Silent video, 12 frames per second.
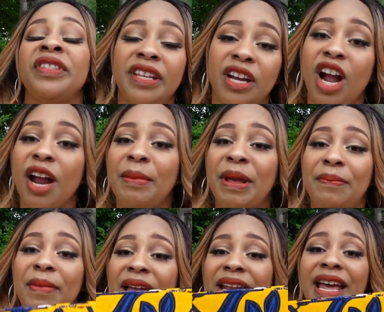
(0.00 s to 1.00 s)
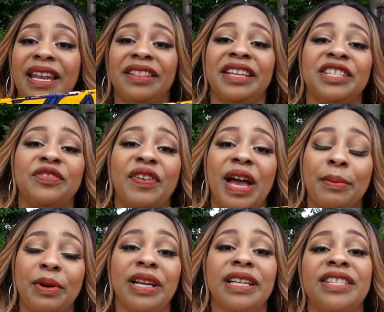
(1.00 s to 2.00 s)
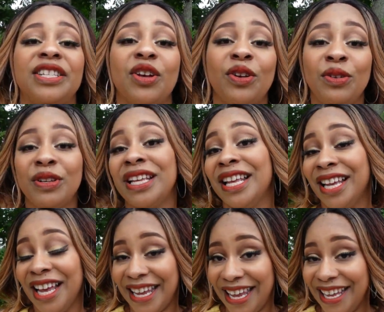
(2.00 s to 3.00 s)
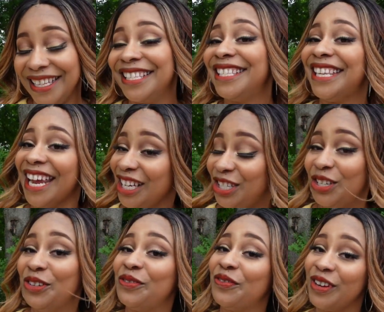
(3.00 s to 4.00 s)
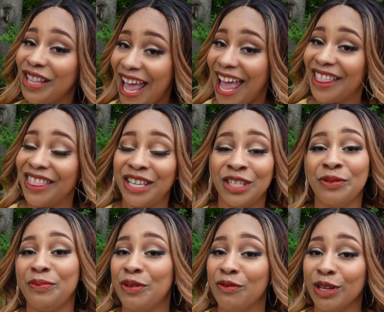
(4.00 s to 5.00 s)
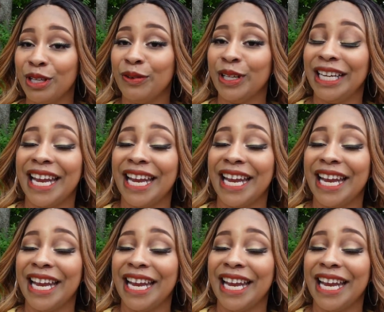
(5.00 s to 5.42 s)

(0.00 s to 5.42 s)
the garment made out of this fabric. So again, stay tuned for that. This should be really, really